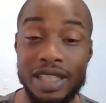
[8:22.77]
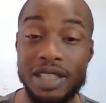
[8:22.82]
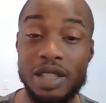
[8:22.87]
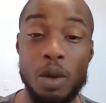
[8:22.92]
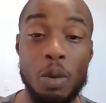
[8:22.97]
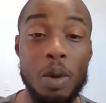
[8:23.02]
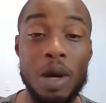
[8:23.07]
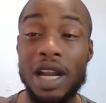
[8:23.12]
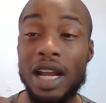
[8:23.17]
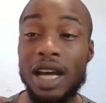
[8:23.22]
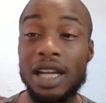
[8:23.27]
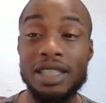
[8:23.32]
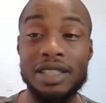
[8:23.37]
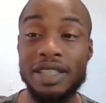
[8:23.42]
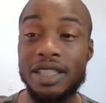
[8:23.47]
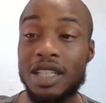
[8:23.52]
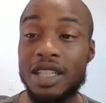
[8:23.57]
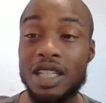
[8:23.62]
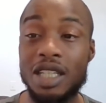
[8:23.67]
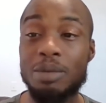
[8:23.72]
So when I
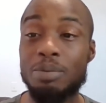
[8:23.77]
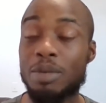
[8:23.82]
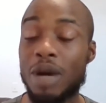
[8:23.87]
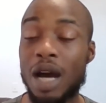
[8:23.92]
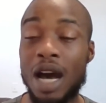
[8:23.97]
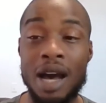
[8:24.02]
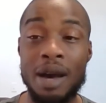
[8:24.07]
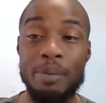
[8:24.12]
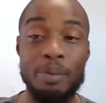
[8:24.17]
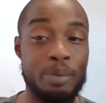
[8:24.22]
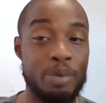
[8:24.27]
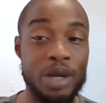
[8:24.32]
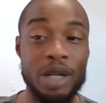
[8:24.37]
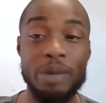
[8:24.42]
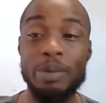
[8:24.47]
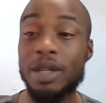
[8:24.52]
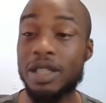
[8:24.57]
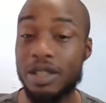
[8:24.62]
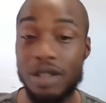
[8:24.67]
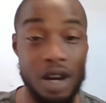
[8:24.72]
see them, I pretty
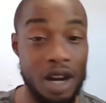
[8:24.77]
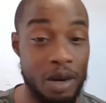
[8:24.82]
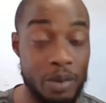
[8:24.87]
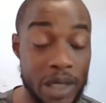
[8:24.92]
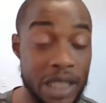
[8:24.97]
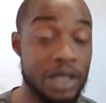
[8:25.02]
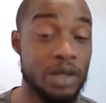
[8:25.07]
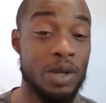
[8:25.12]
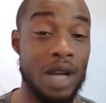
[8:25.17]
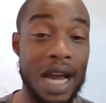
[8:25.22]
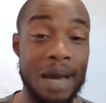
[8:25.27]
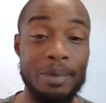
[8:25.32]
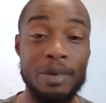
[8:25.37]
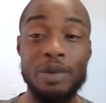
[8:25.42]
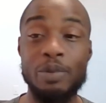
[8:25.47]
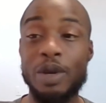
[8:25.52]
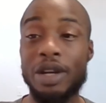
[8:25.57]
much always grab them,